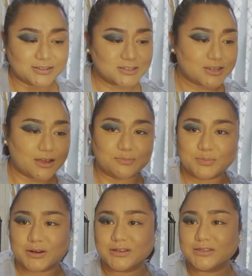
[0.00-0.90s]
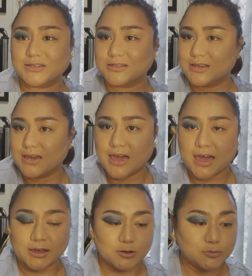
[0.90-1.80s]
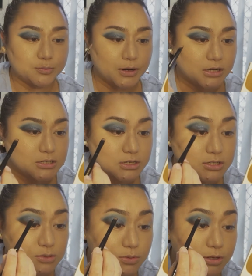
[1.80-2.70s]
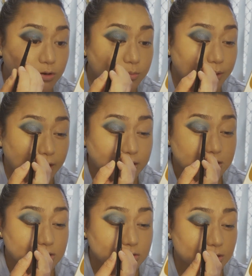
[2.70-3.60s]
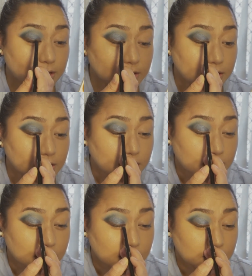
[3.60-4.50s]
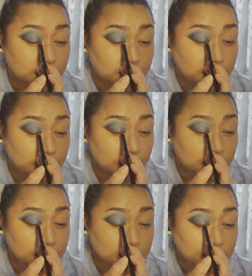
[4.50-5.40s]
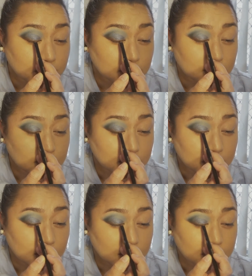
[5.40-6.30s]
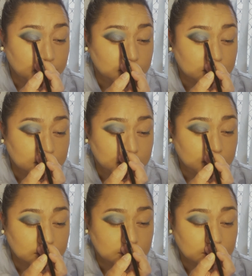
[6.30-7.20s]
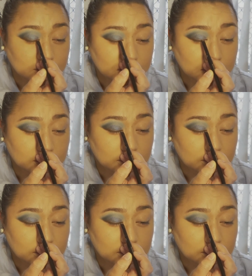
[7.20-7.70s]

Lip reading: Scott Barnes angled brush. I just wanna go back into that brown line that we did earlier.